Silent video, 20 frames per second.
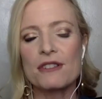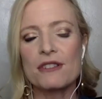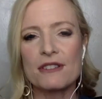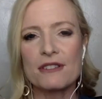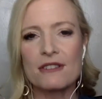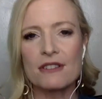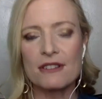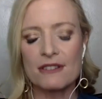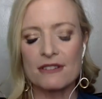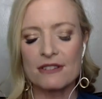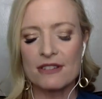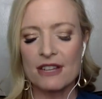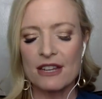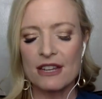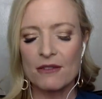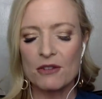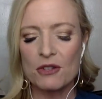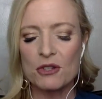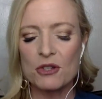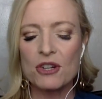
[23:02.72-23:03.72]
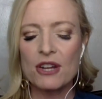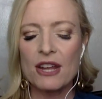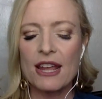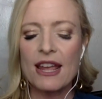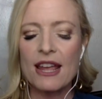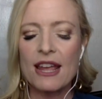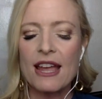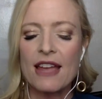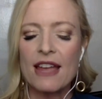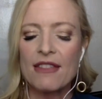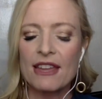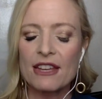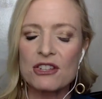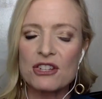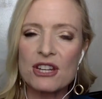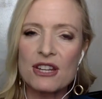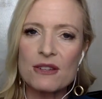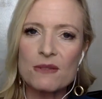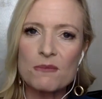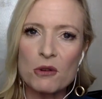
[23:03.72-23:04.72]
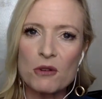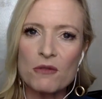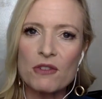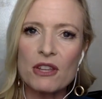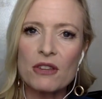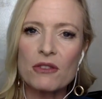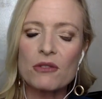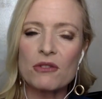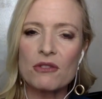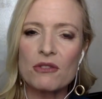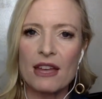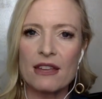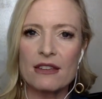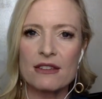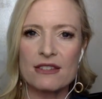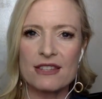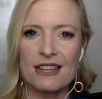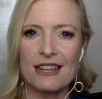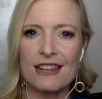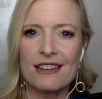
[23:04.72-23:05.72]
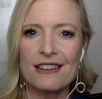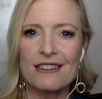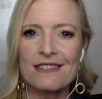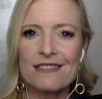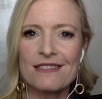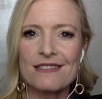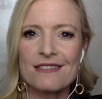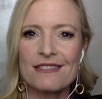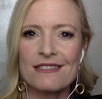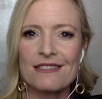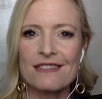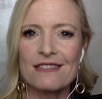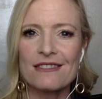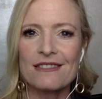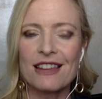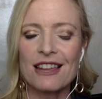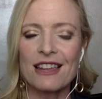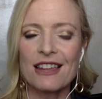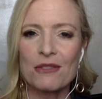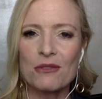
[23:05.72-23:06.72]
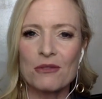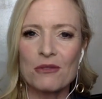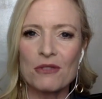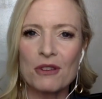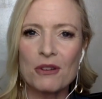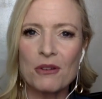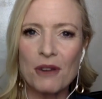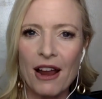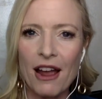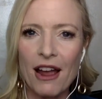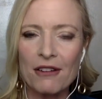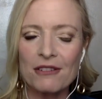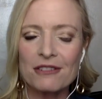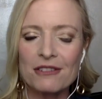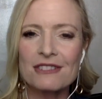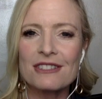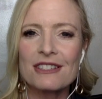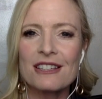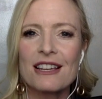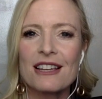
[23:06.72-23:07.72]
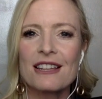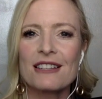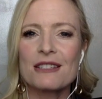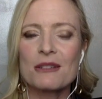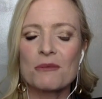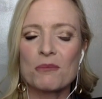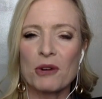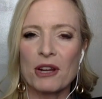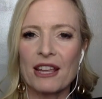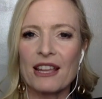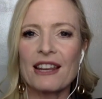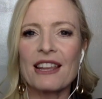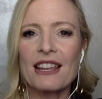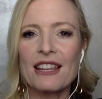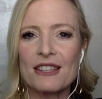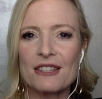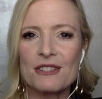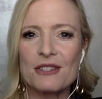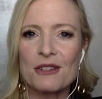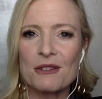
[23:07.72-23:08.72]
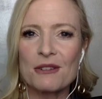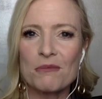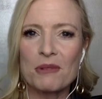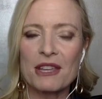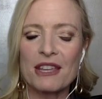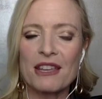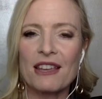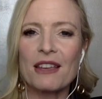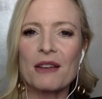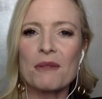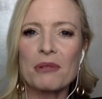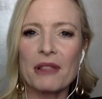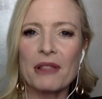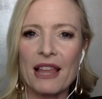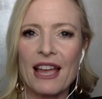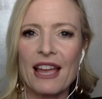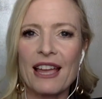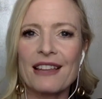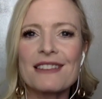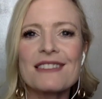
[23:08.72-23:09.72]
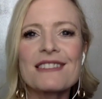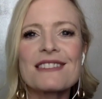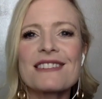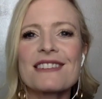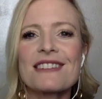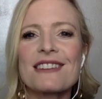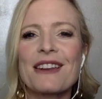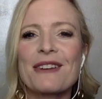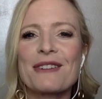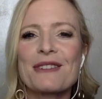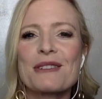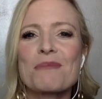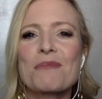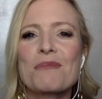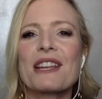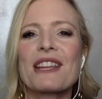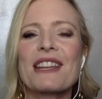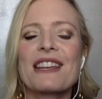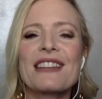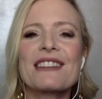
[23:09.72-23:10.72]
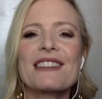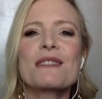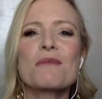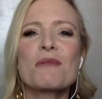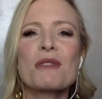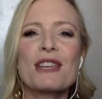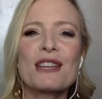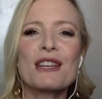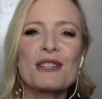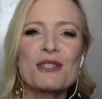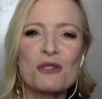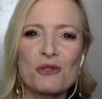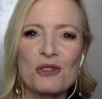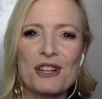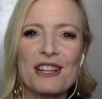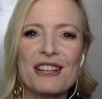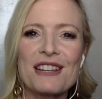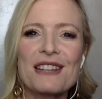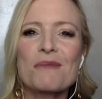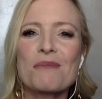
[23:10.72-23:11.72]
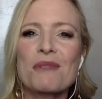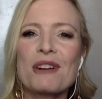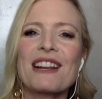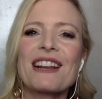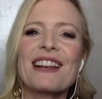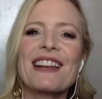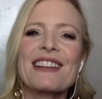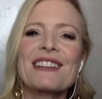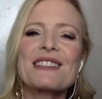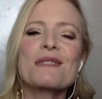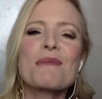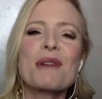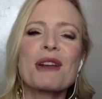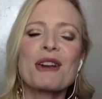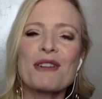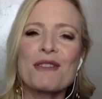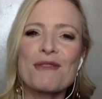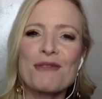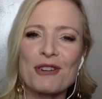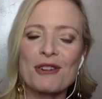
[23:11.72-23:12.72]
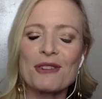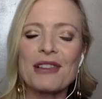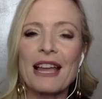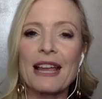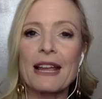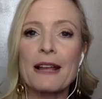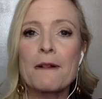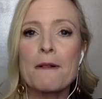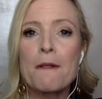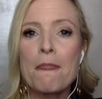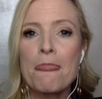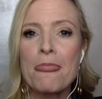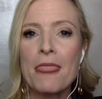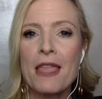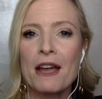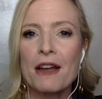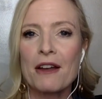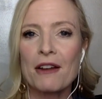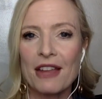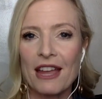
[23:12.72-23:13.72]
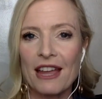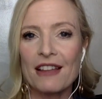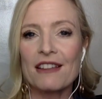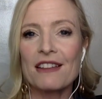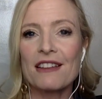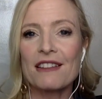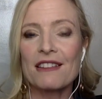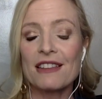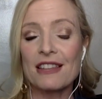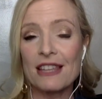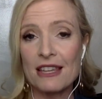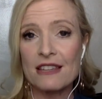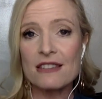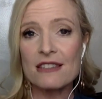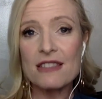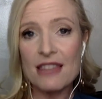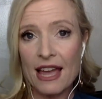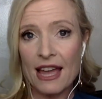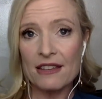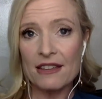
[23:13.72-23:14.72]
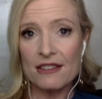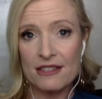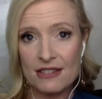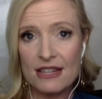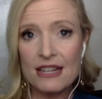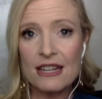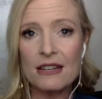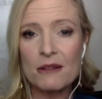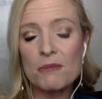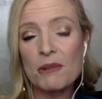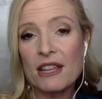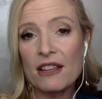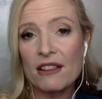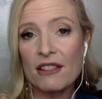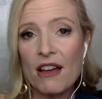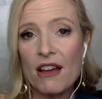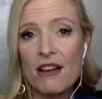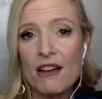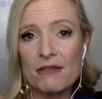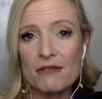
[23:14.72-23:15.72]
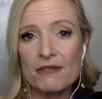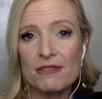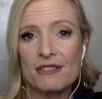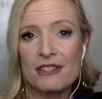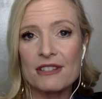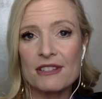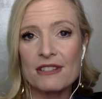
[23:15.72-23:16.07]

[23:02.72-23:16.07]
a seed of a tree, that chi is moving through that seed and through the ground to bring it into being a plant, to bring it into being a tree, to bring it into bearing fruit. Like, okay, is that seed being loved?